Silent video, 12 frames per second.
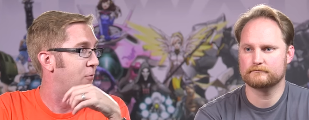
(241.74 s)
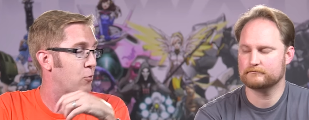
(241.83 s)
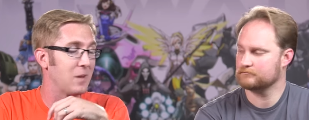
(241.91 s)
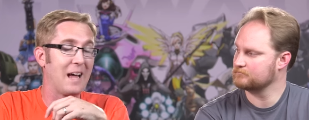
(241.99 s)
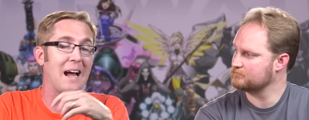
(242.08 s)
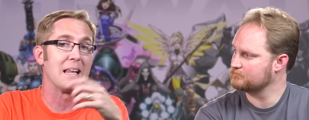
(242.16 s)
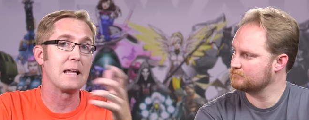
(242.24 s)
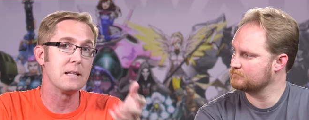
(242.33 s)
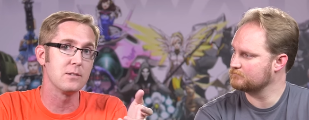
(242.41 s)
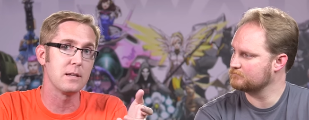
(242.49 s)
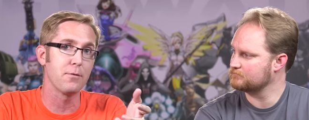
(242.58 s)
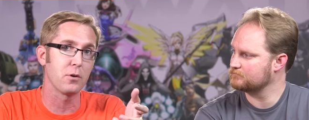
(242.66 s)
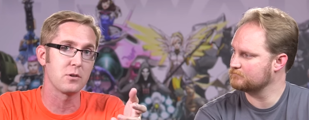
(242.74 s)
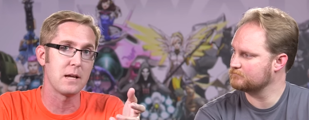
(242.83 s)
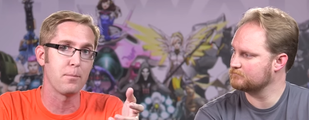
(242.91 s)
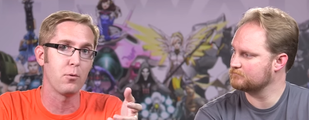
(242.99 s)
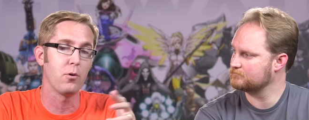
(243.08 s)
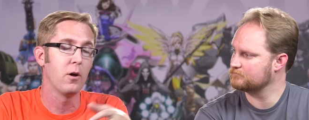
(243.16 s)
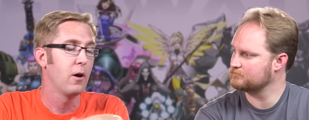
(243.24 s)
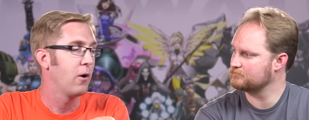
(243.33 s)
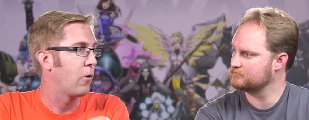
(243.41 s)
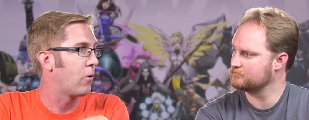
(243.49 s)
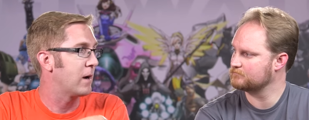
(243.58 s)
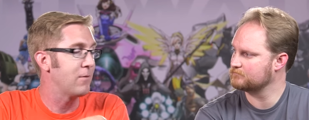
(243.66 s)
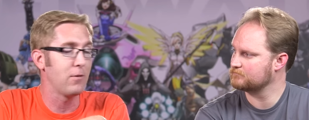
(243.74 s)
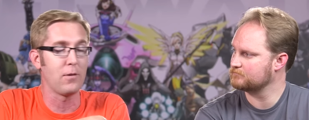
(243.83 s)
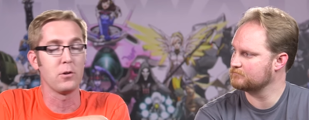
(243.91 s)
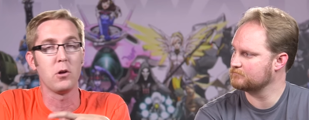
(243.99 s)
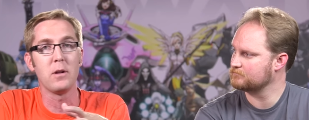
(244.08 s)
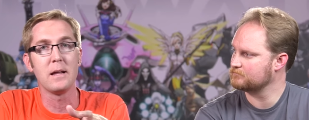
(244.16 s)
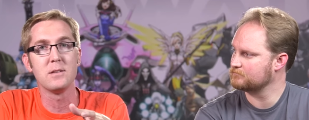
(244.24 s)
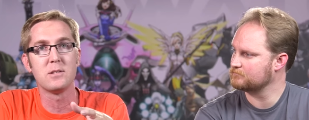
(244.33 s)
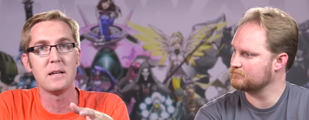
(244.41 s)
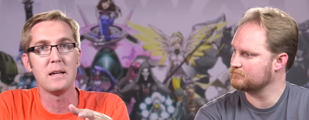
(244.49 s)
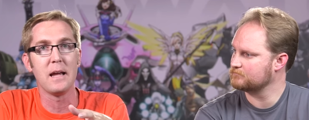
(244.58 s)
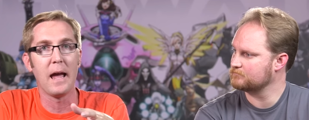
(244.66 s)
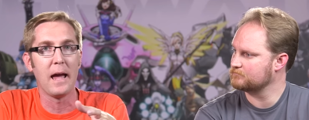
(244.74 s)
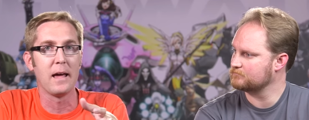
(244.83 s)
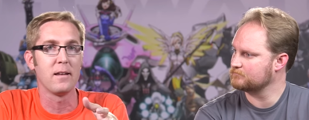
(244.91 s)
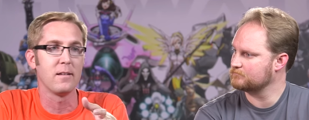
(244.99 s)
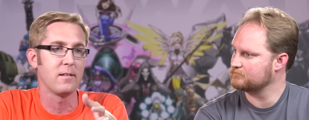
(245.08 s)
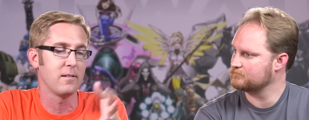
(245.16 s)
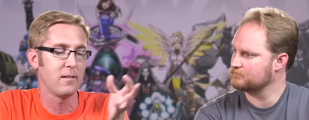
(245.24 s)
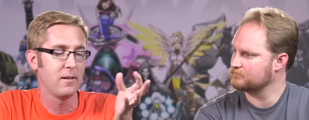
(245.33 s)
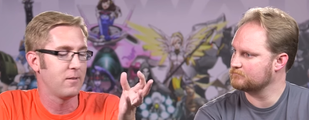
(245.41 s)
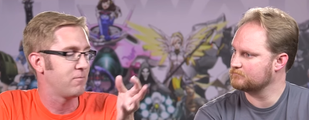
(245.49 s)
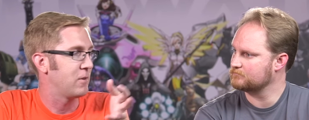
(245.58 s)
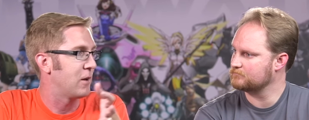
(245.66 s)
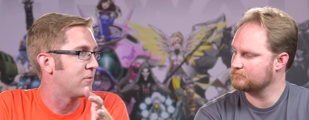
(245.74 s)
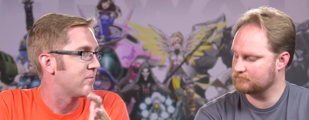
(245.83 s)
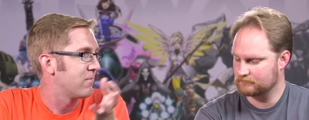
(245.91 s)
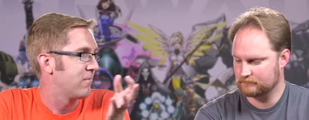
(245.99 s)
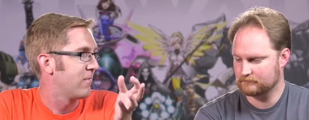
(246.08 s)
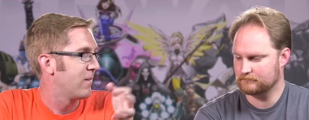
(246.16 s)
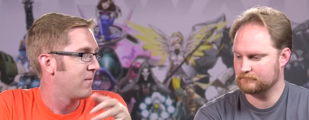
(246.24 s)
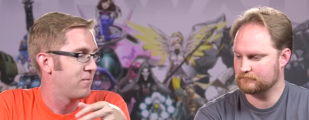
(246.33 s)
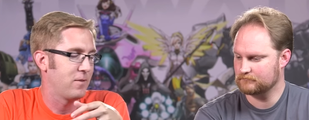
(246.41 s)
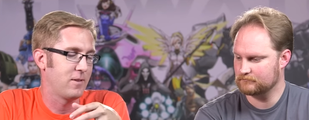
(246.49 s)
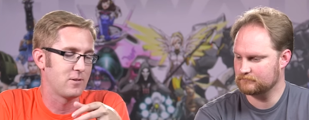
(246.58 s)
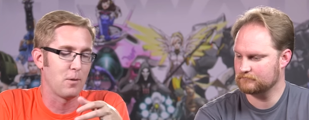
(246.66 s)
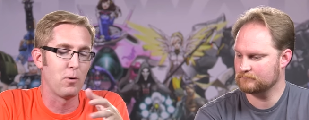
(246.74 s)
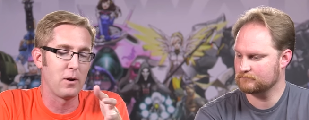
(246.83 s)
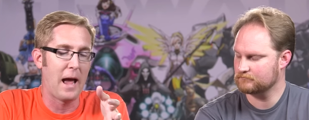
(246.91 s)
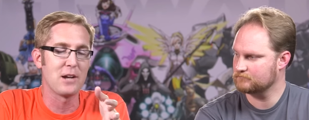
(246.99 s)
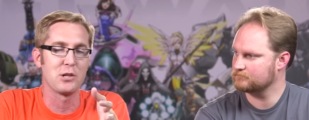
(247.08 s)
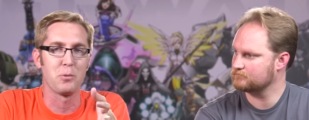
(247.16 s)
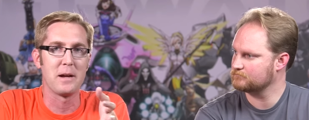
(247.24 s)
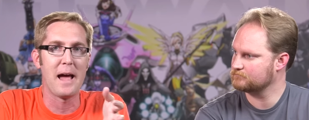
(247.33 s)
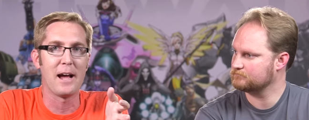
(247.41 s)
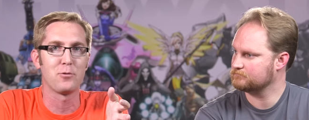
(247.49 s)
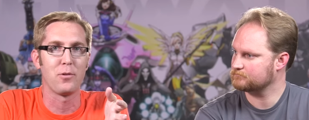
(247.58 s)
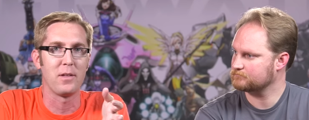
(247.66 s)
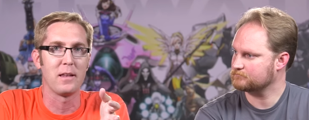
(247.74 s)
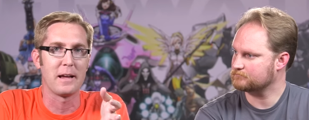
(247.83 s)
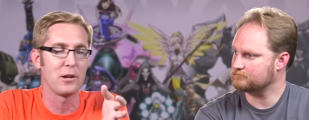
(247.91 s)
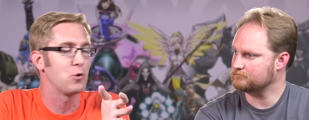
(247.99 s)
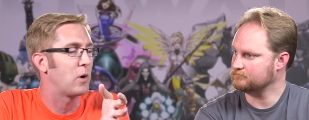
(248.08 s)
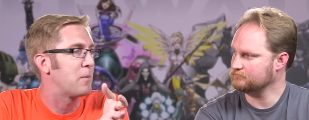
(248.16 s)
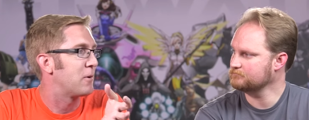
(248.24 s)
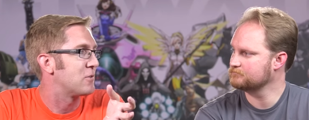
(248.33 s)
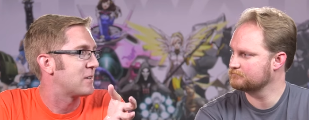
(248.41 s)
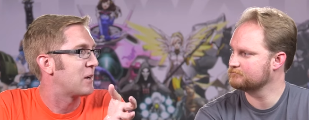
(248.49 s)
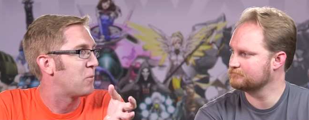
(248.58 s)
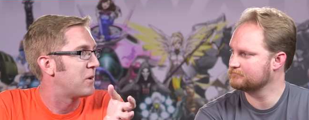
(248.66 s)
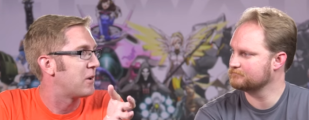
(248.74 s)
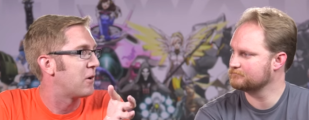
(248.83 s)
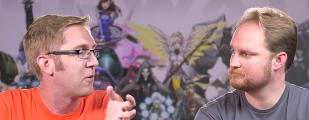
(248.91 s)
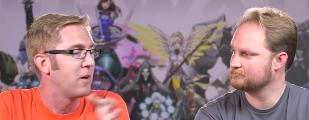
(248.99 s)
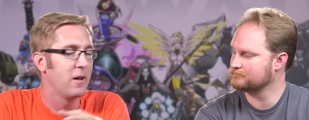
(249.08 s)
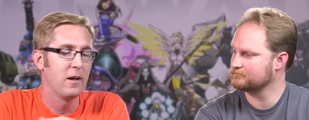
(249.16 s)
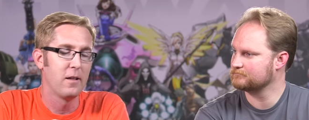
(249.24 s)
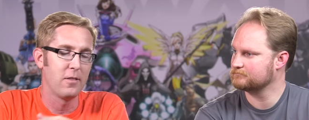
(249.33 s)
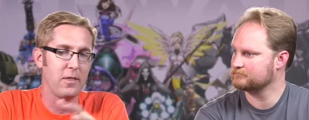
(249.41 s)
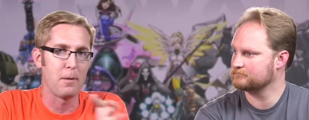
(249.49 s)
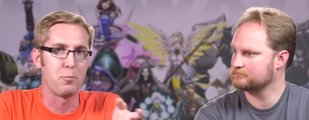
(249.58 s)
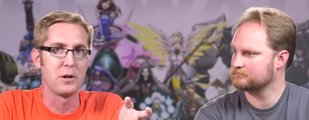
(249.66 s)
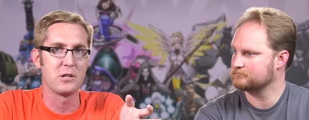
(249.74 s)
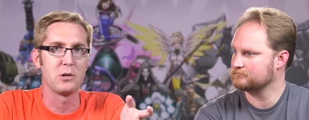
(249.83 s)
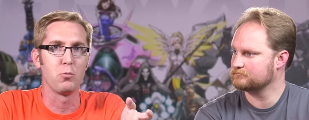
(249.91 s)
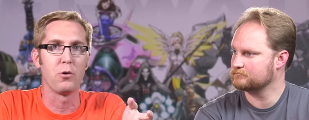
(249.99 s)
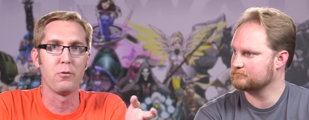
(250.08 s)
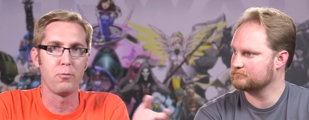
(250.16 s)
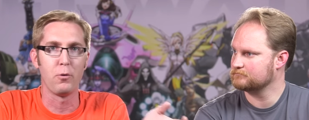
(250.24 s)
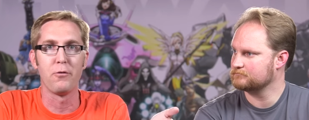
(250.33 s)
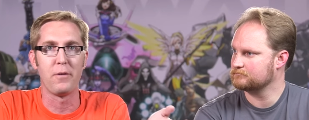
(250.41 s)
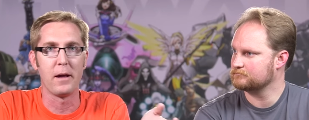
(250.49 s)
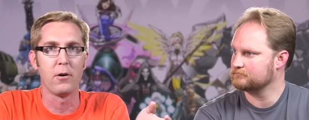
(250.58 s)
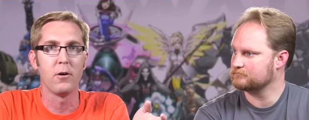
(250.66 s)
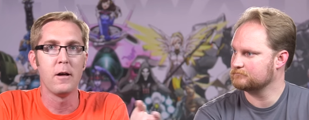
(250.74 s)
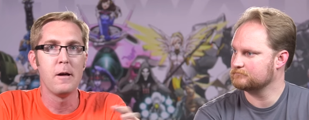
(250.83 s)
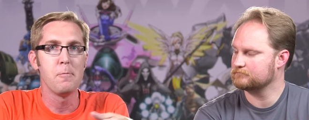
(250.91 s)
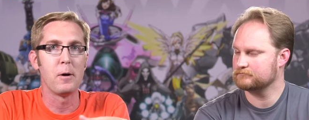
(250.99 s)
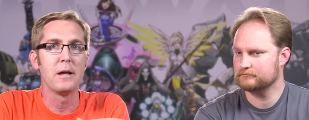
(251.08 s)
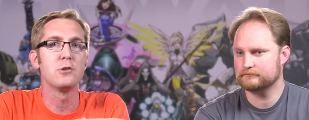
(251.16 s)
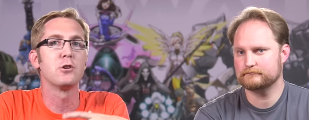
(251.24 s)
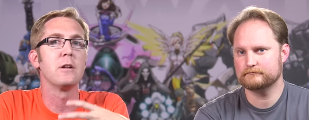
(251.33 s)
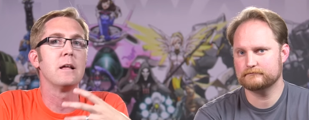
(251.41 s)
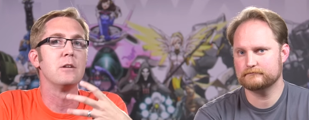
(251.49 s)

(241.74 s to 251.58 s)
Speaker 1: have a really high latency, for example, or even if you have a low latency and you know someone actually reacts within like a 20 millisecond window, that prediction will, will fail. But it should,